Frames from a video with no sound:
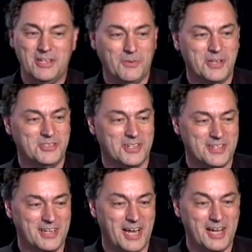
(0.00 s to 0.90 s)
questions
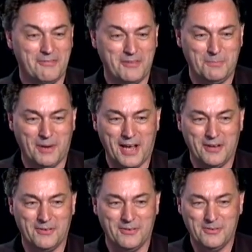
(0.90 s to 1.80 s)
and any feedback
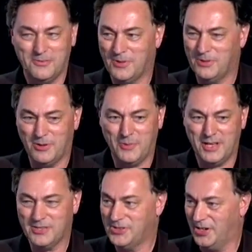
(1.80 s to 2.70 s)
on what Rohit
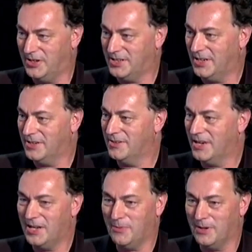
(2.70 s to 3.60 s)
has shared?
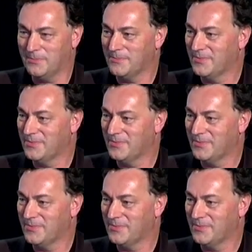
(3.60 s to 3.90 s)
Anyone?